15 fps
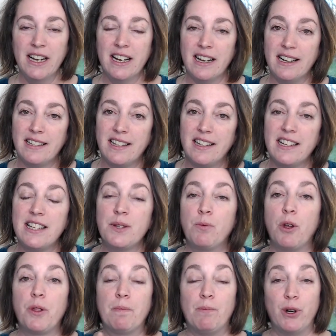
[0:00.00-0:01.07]
And so this is
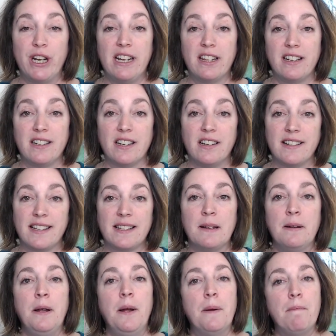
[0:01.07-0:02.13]
what the breathing does.
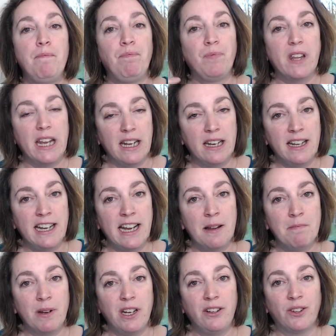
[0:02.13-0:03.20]
In the
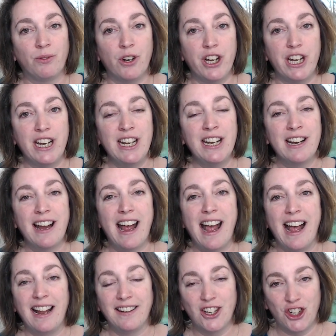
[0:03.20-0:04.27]
MP3
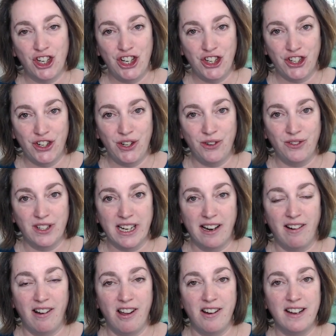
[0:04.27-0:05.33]
and the cheat sheet you can
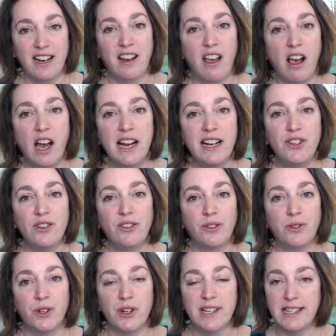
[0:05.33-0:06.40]
download, it guides you
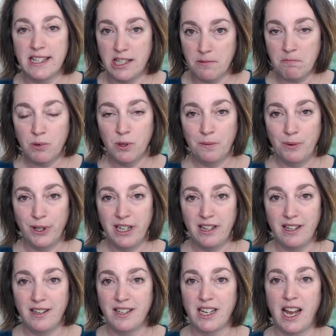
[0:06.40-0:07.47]
through a simple
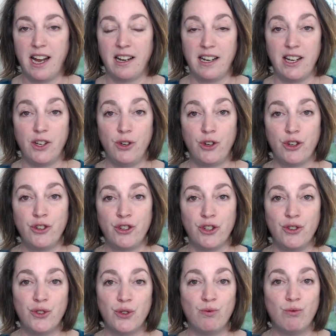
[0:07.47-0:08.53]
breathing technique you can
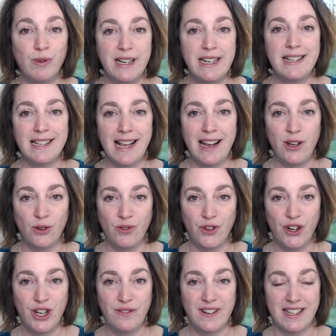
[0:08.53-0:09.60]
do to reset your
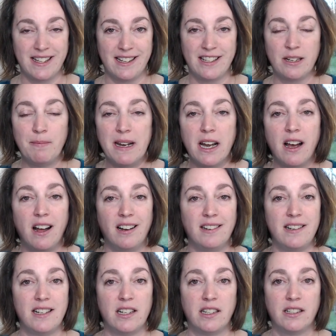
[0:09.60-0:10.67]
nervous system in
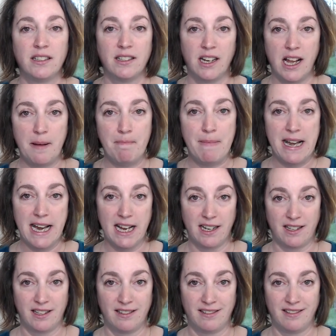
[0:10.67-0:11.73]
under a
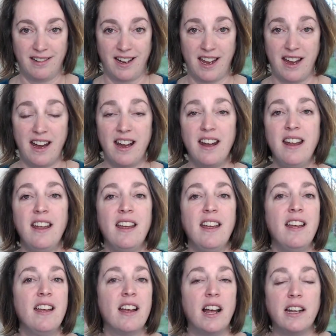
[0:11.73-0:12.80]
minute, okay?
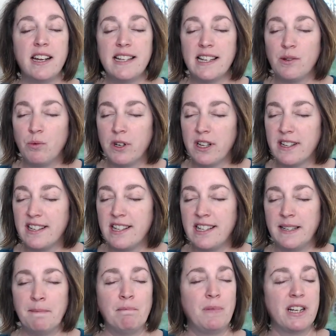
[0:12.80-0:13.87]
And this is one of the
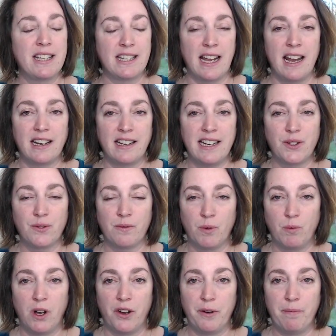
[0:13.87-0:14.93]
simplest techniques from the
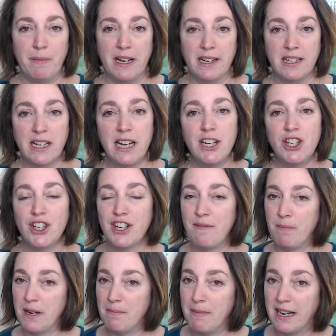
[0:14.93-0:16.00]
world of meditation. I've
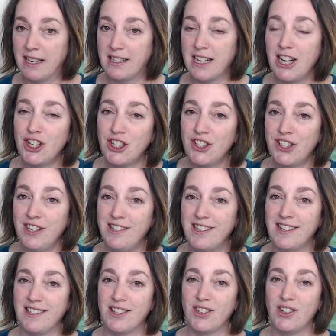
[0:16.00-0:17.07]
been a meditation teacher
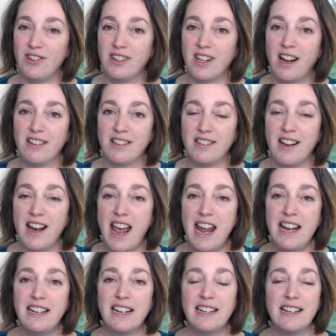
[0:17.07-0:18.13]
since
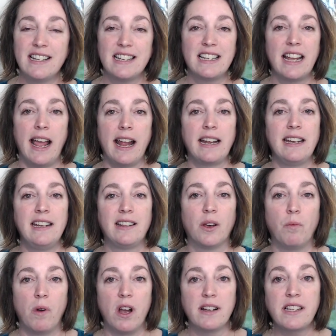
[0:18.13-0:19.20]
2008, and it's a technique
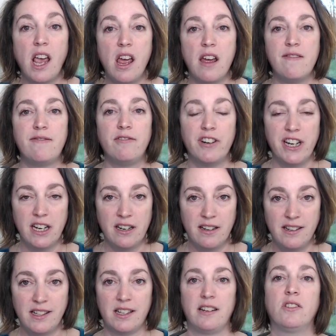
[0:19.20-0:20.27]
that works every
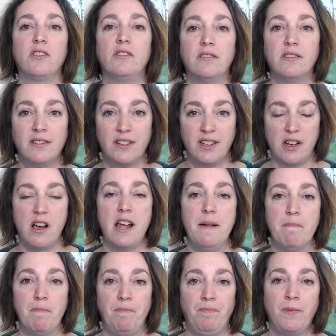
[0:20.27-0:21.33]
single
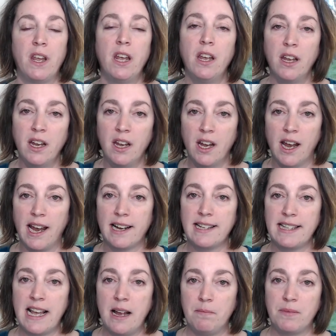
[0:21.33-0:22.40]
time.
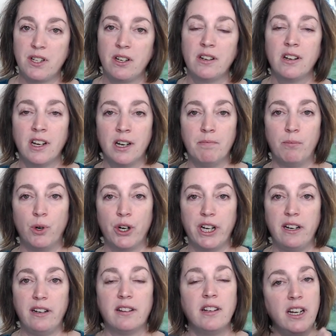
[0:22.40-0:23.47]
Accept,
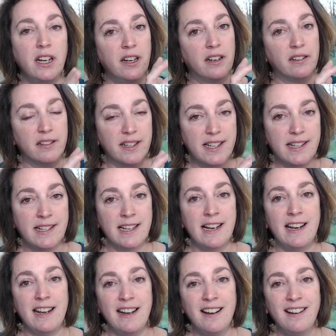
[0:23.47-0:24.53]
breathe. The
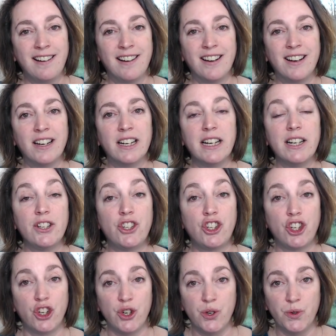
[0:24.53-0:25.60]
C is
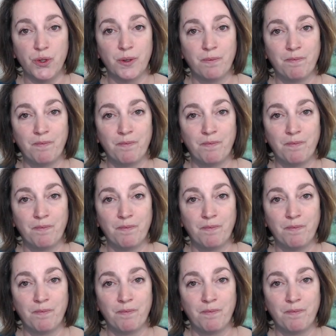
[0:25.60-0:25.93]
choose.